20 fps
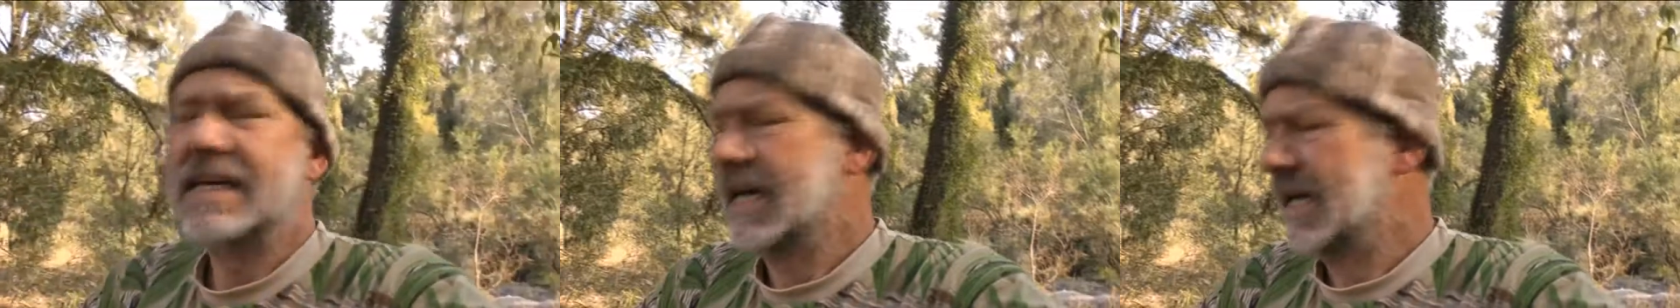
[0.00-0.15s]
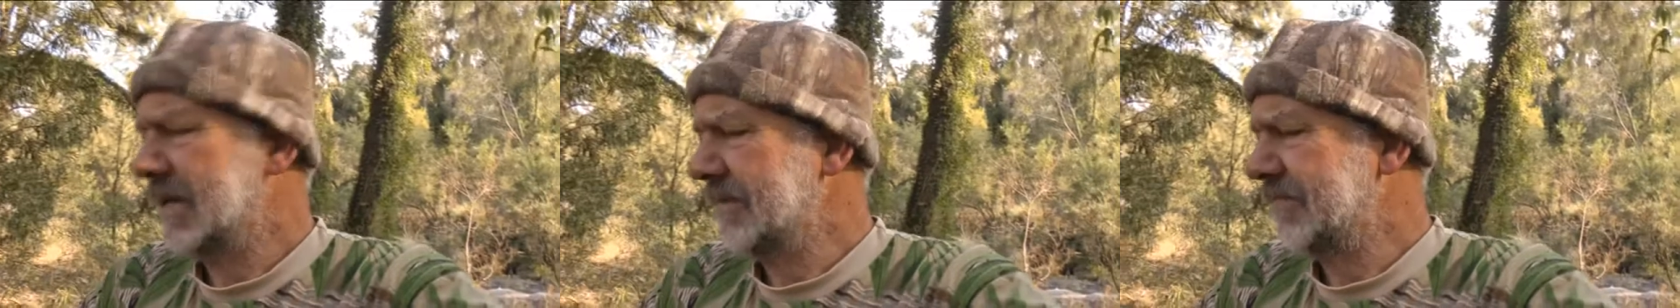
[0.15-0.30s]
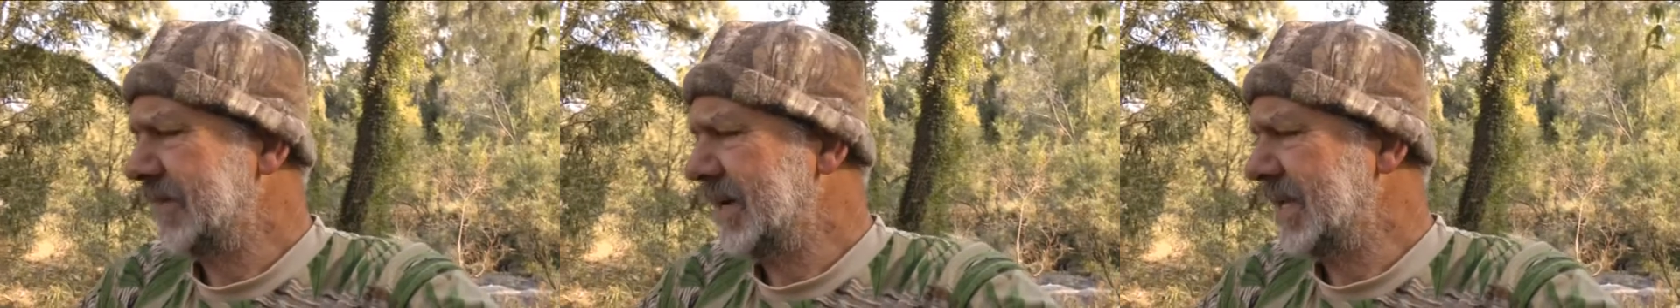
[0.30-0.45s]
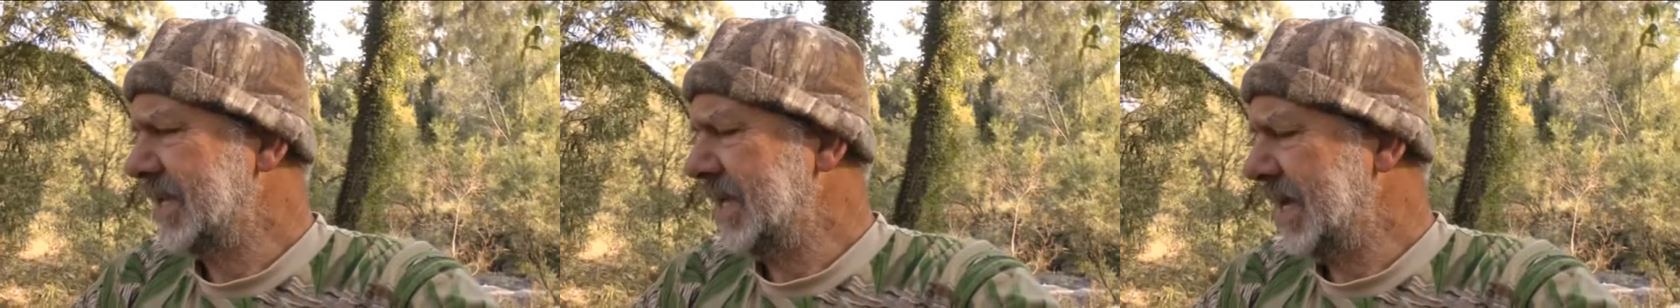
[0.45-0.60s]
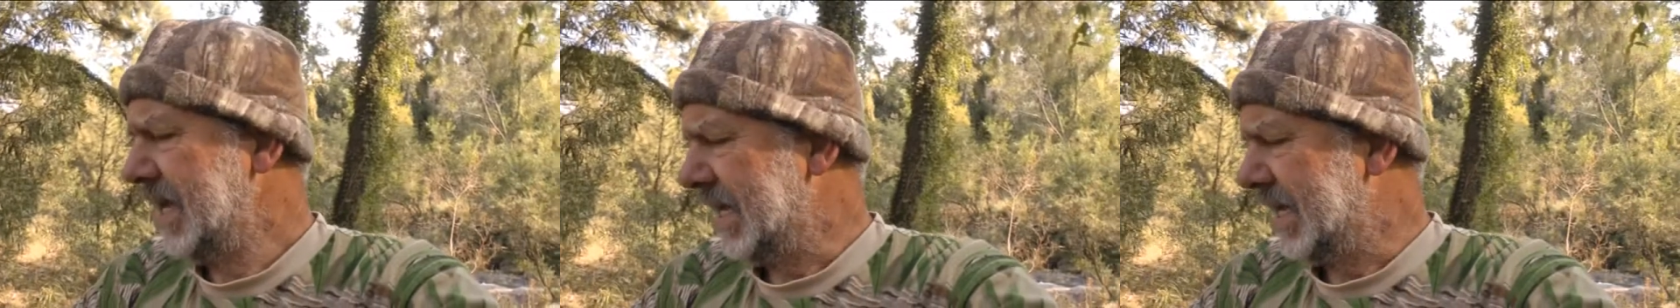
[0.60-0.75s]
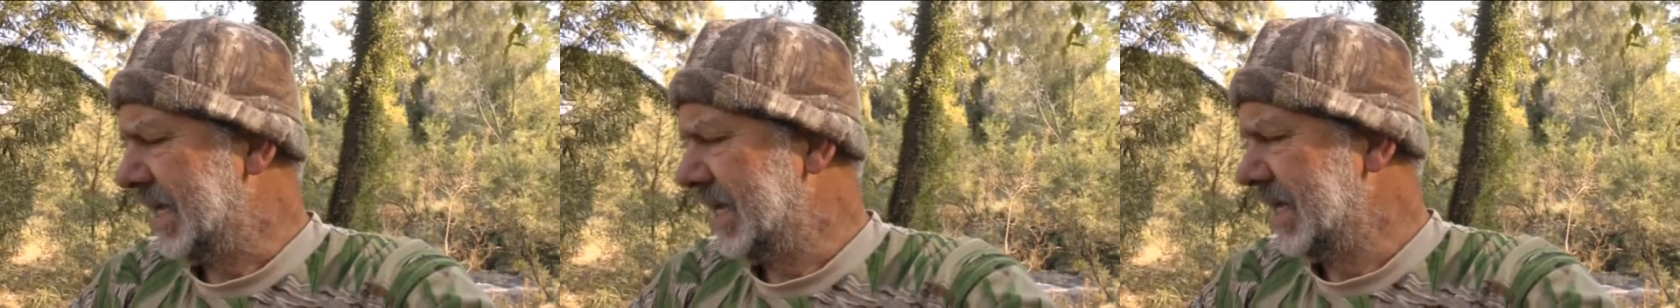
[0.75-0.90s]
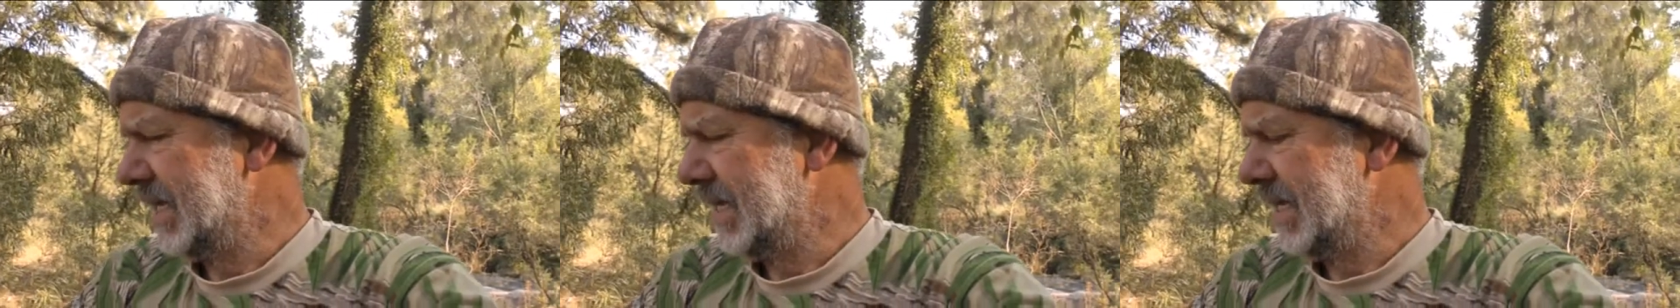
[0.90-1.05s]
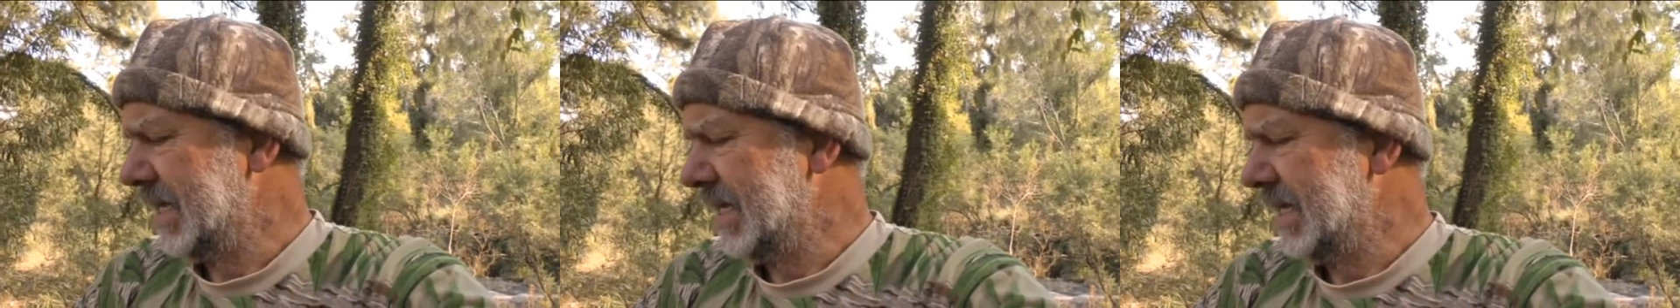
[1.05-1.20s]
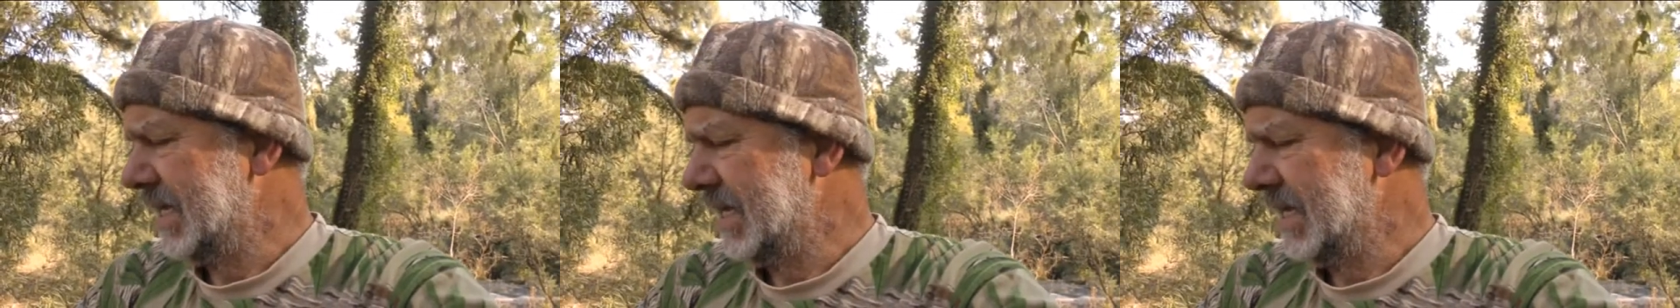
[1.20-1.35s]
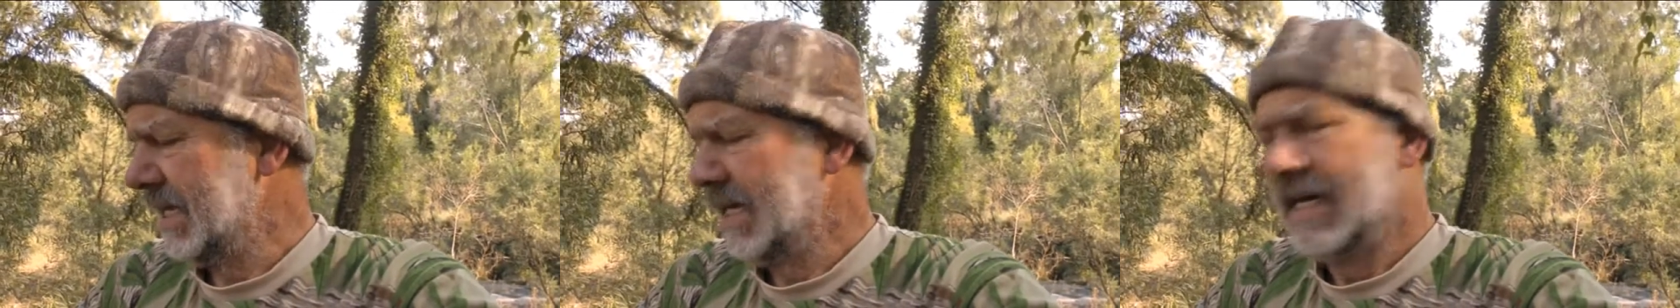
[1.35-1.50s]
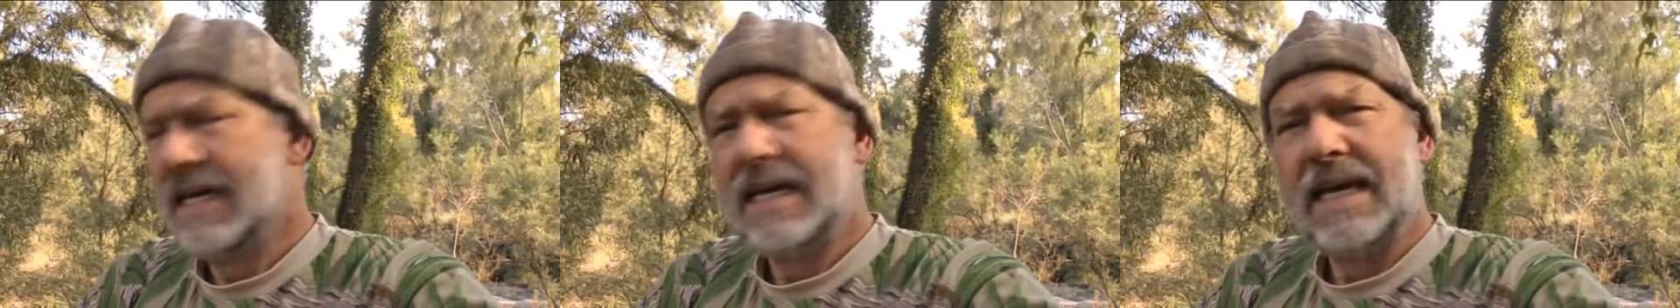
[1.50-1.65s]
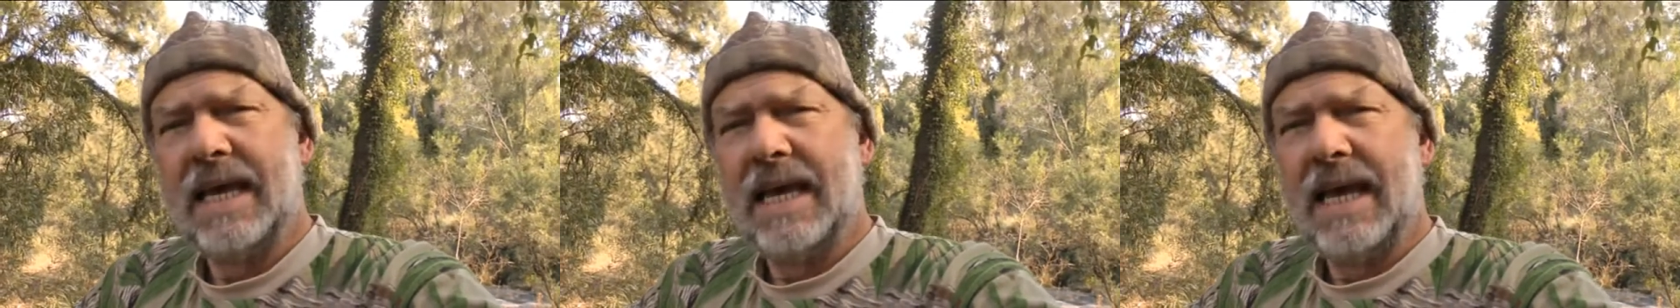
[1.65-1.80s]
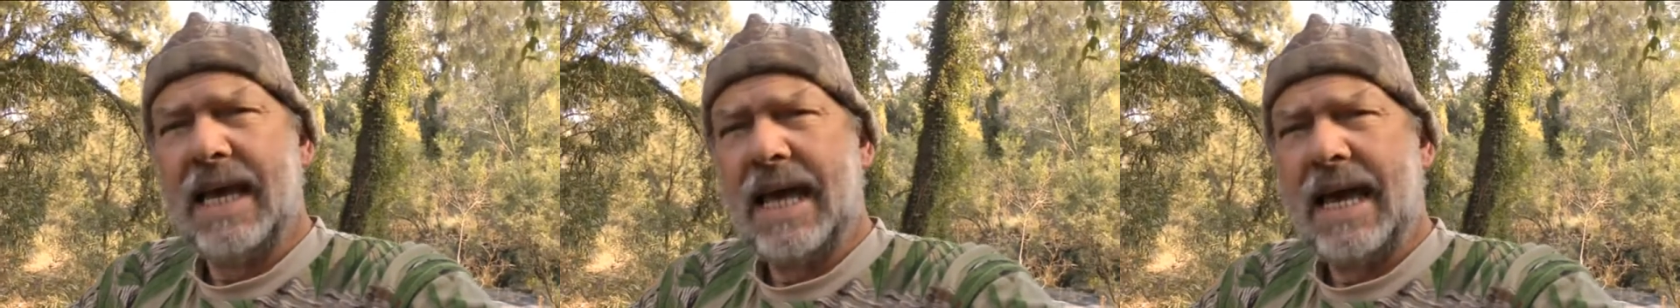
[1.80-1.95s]
had a fun day,
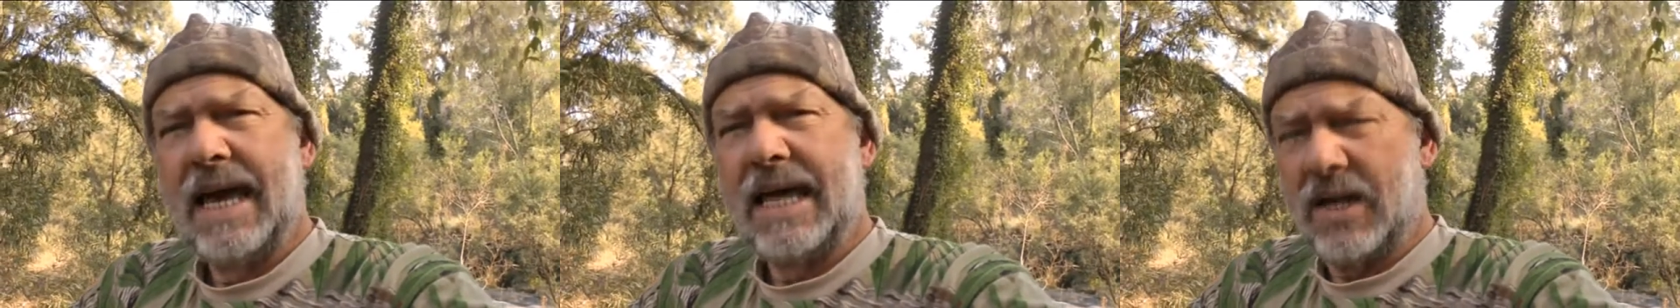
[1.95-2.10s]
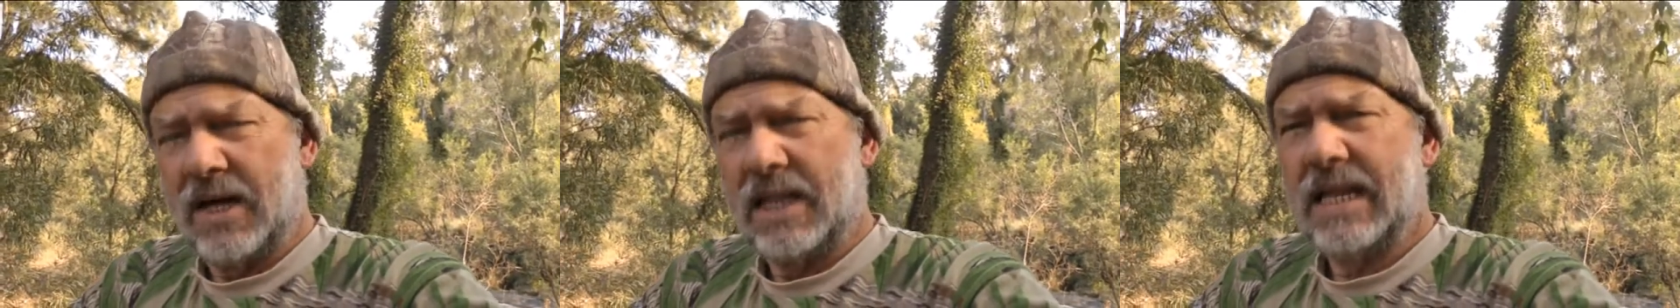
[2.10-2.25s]
and